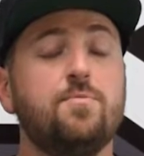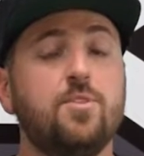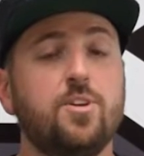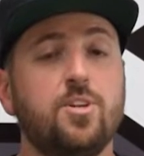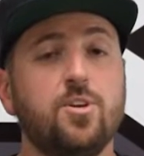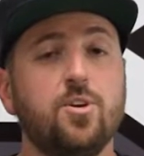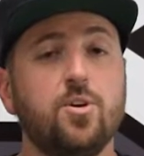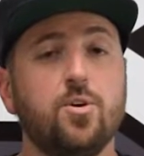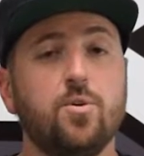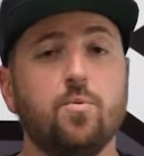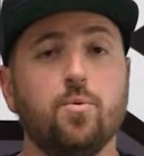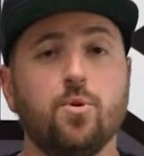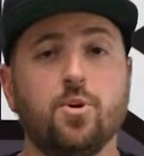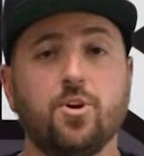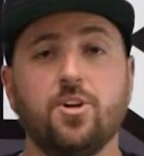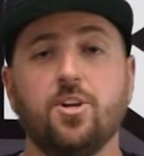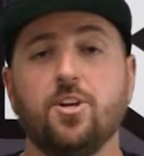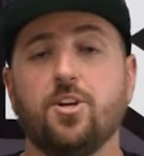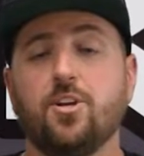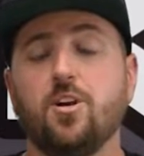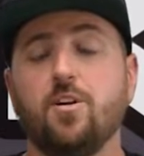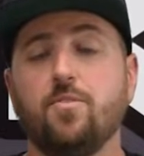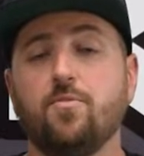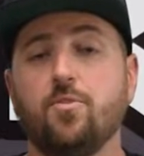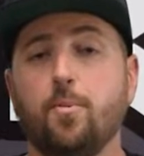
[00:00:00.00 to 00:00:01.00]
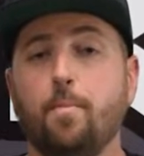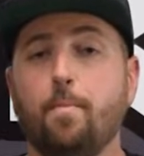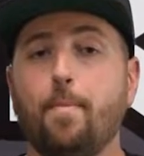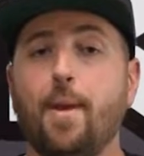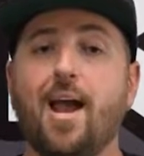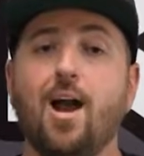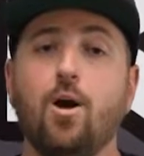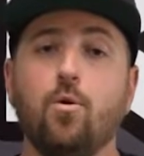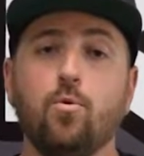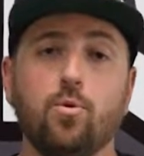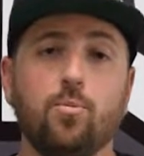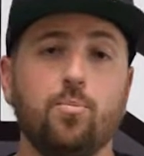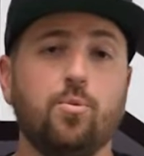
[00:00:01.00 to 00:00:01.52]
video we're going to cover
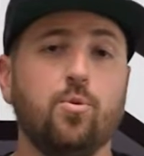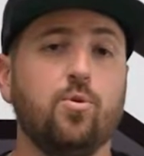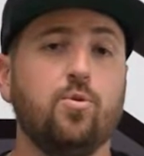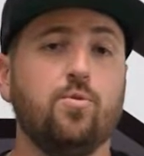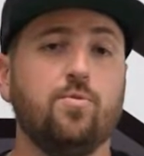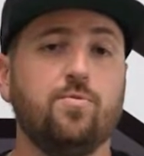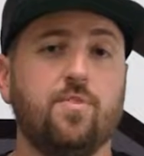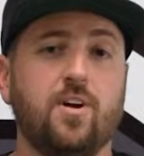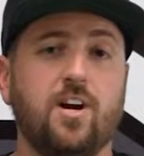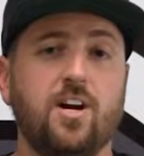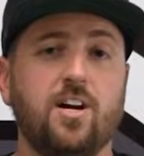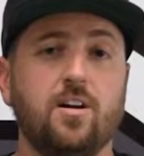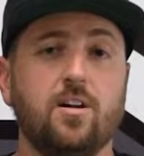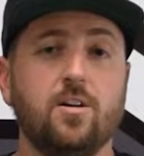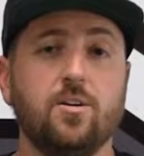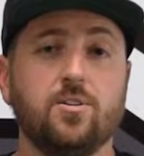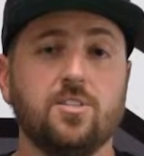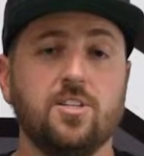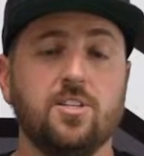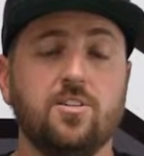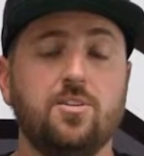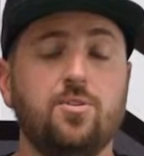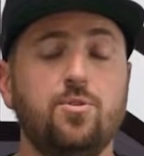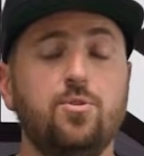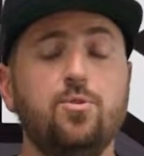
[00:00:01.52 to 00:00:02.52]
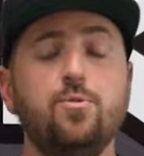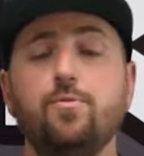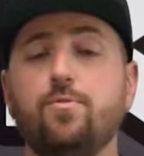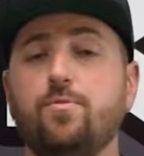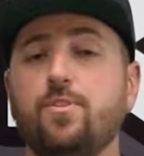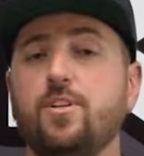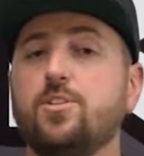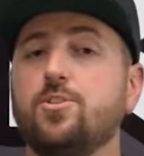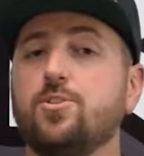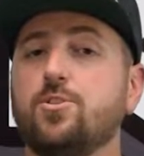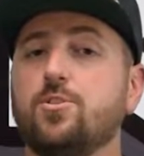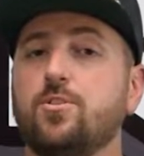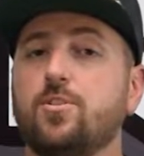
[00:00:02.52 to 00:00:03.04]
power profiles, a new
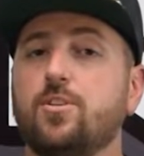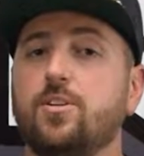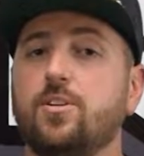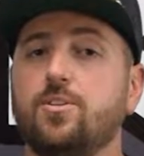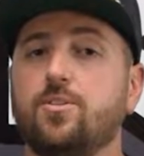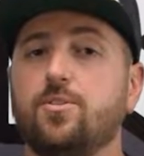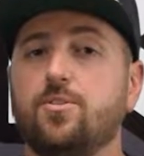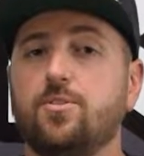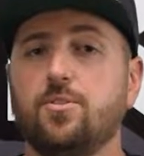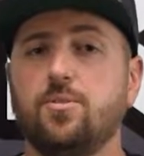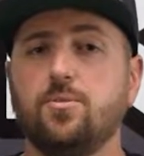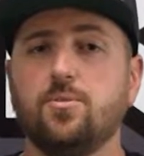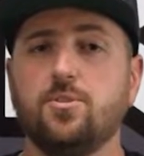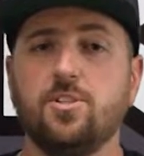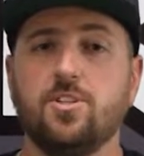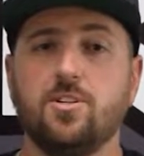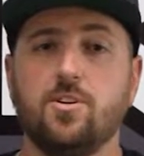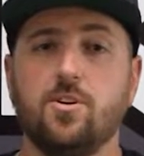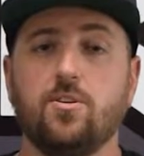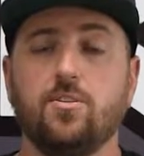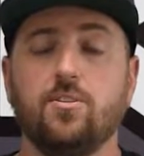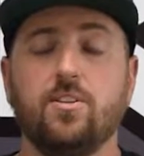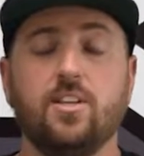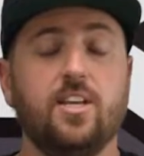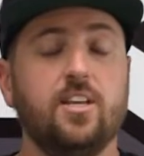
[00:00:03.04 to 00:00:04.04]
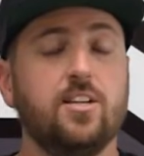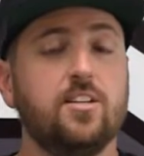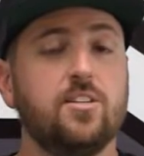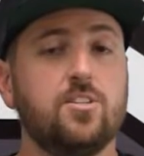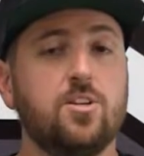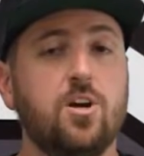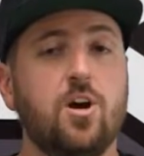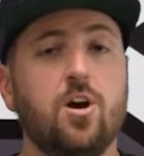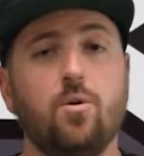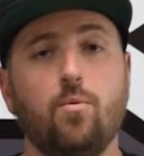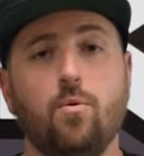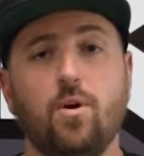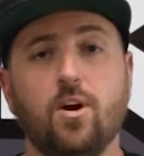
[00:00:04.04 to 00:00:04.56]
feature introduced in our latest
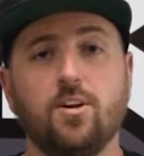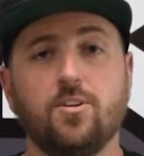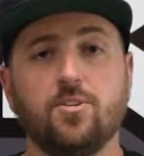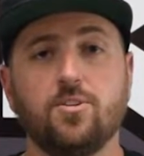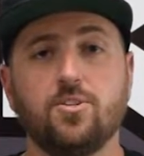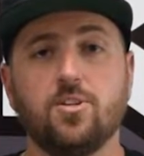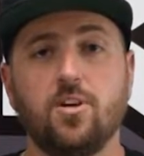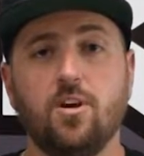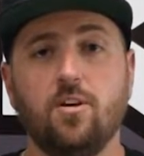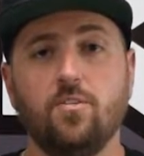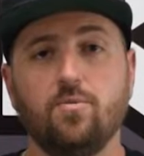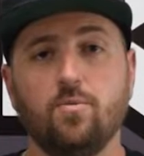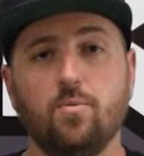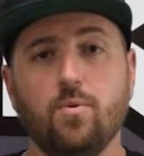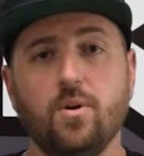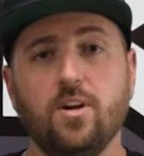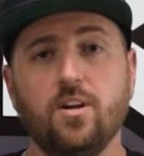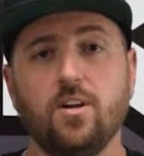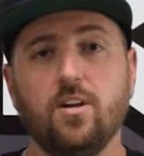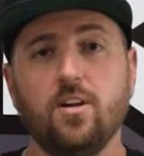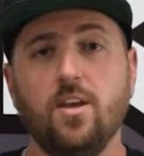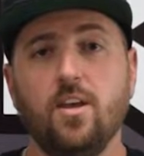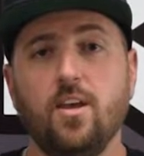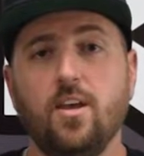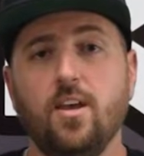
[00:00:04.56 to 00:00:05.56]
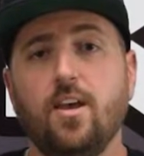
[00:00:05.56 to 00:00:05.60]
HotWire software,